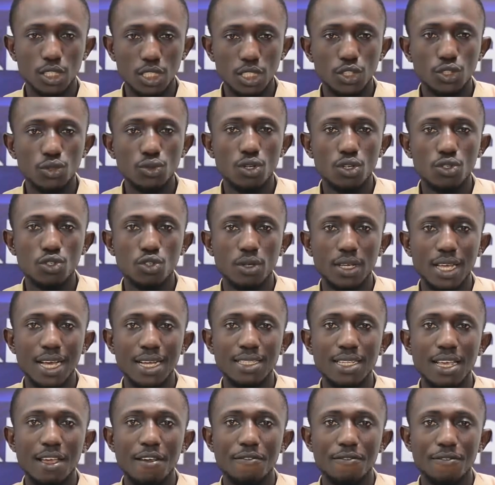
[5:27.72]
he should also
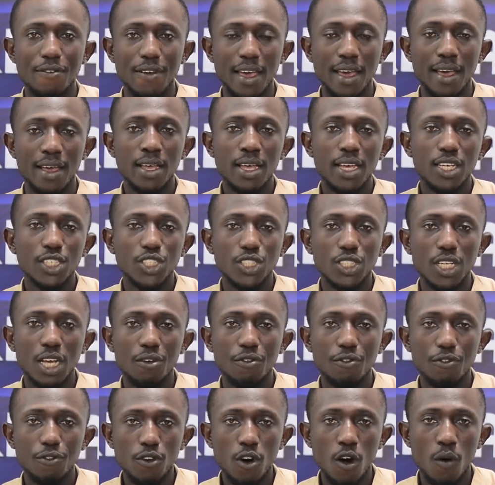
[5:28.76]
get a fair share
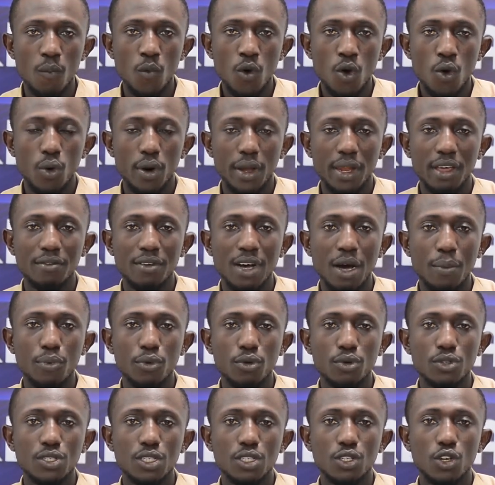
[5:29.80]
from whatever
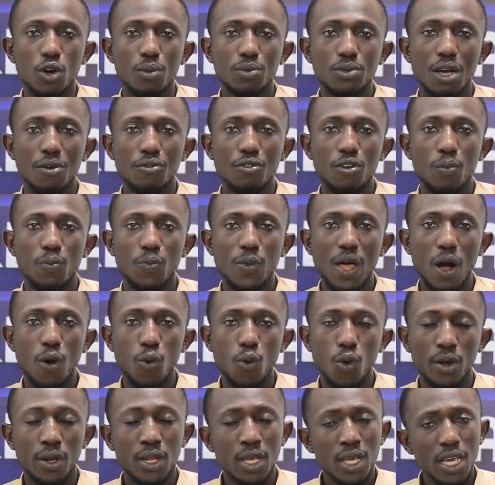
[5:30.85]
proceed comes out from that
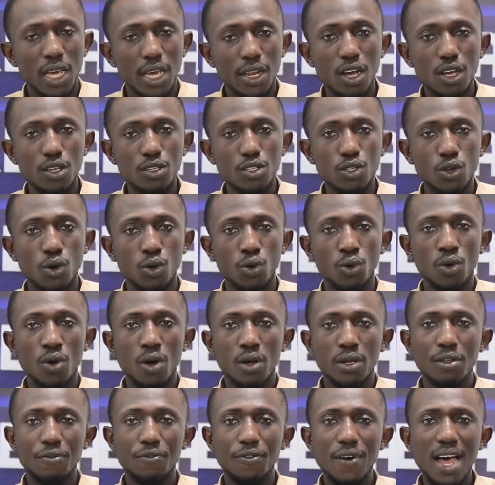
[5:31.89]
one. And also,
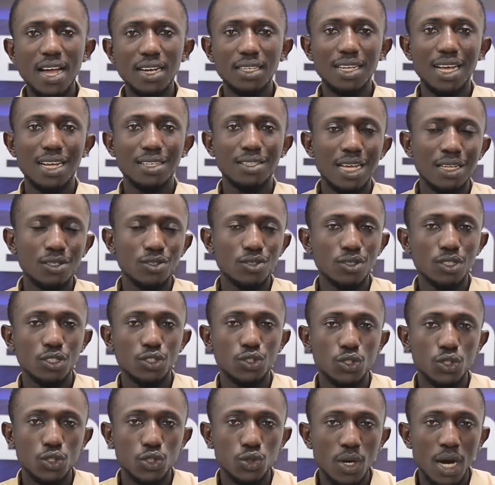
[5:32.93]
the fact that Anthony
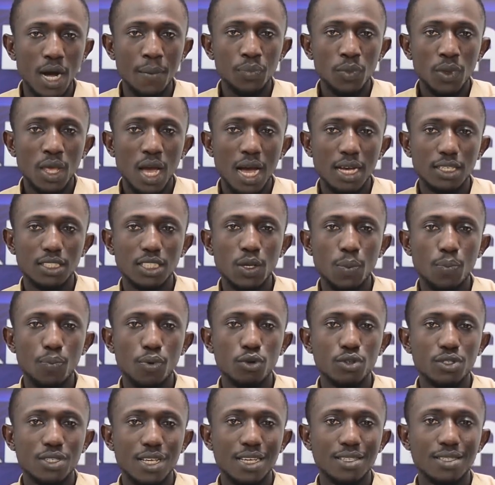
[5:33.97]
Joshua still
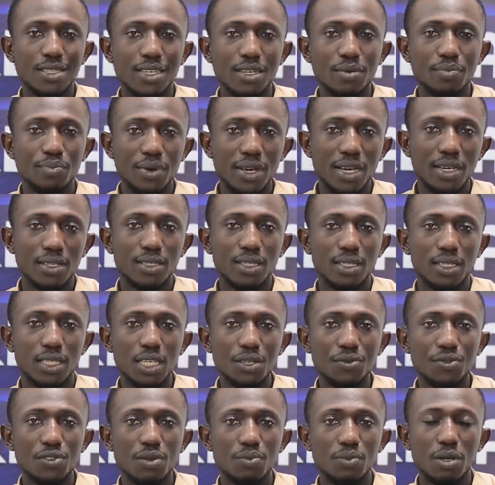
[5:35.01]
possesses 3 belts
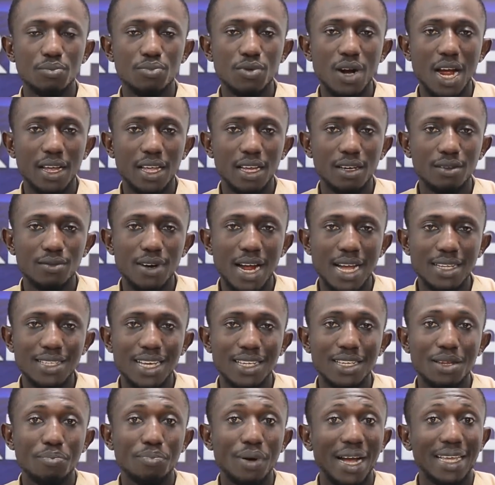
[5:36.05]
gives him the bragging right
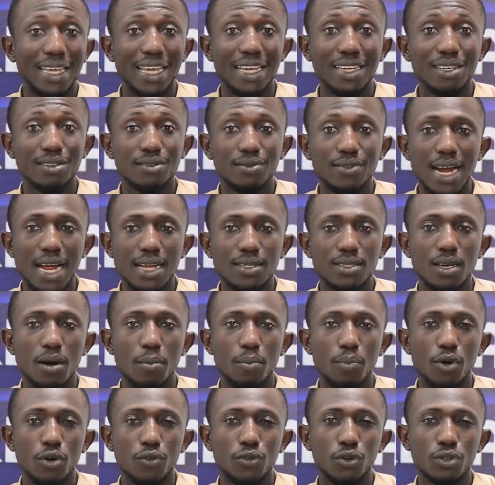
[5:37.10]
and the bargaining right.
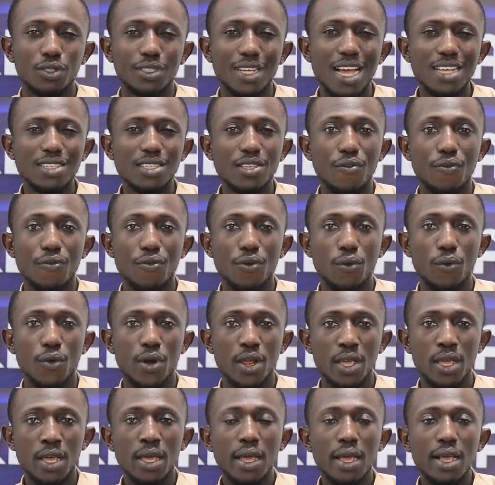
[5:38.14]
But for Tyson
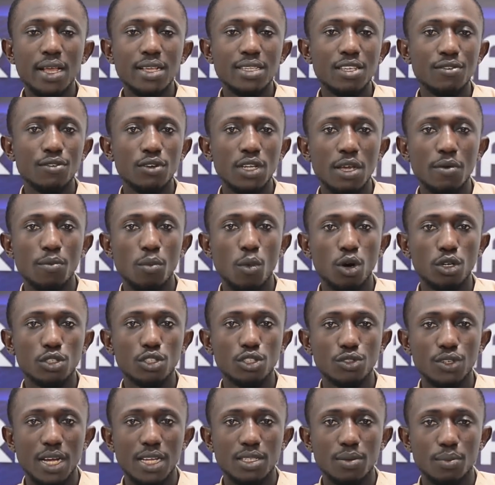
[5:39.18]
Fury, is even a more
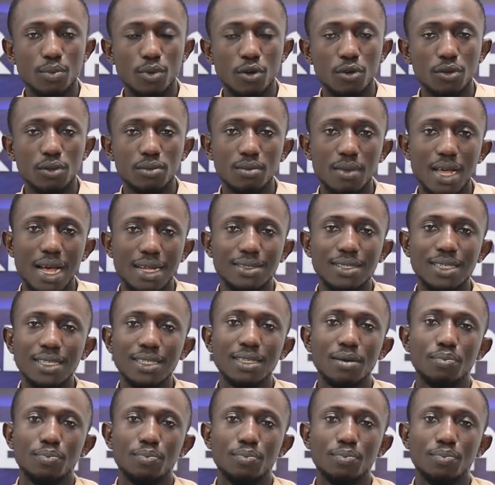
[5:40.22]
threat. But I think the